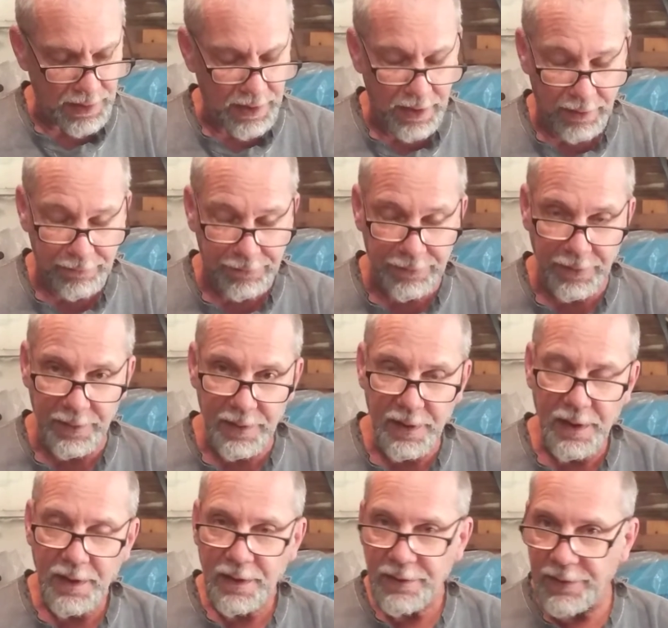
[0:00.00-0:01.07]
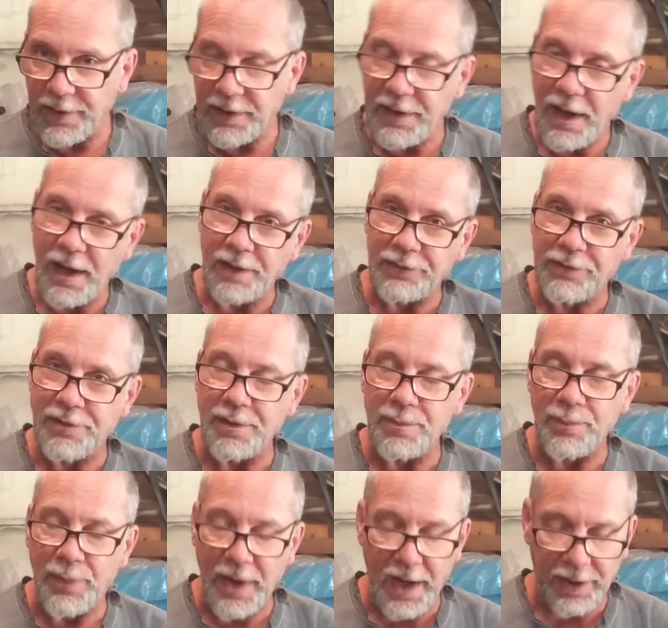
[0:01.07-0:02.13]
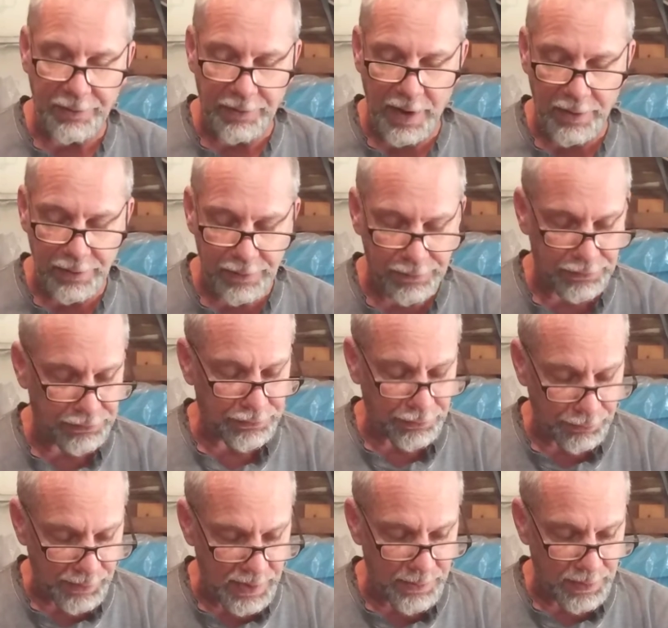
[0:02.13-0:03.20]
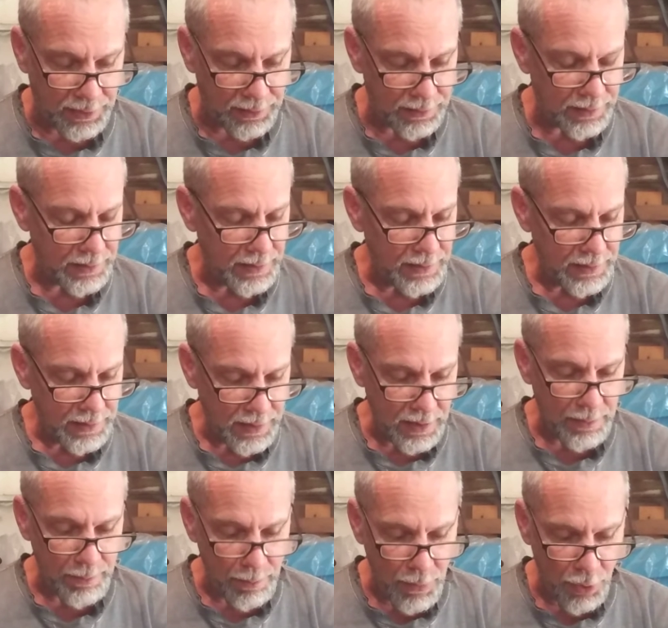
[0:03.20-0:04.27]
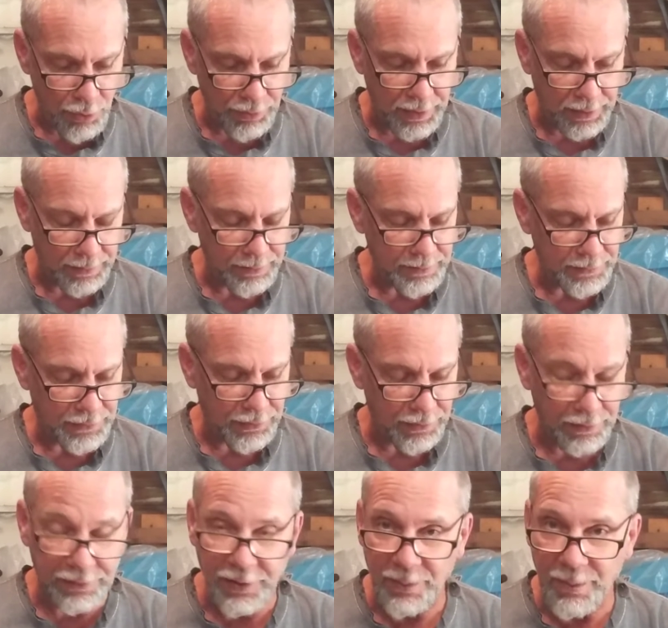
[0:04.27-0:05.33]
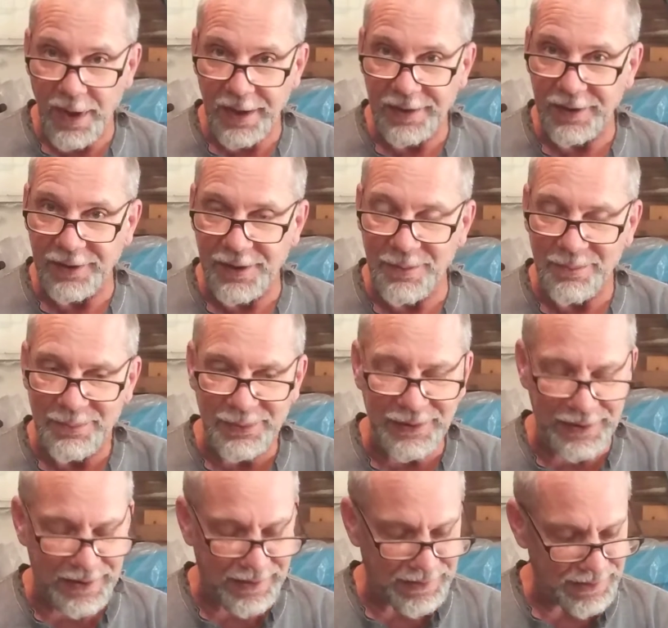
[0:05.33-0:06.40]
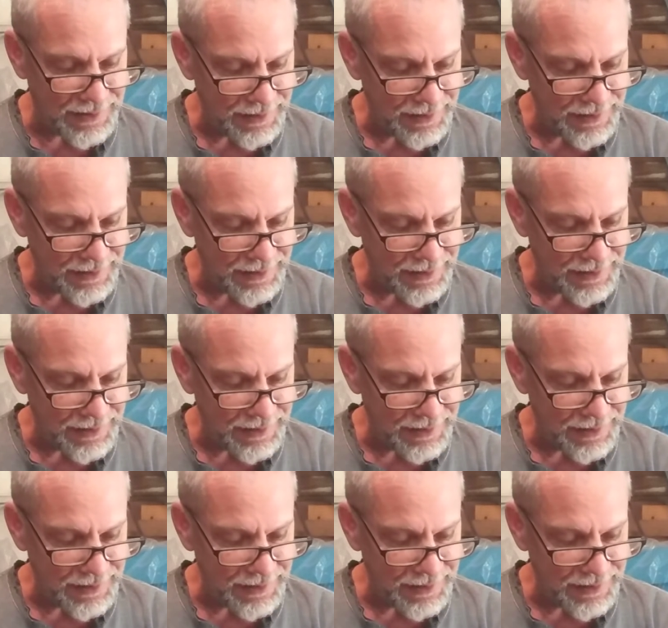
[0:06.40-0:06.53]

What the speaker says: have the constant background of screaming and moaning to make it complete.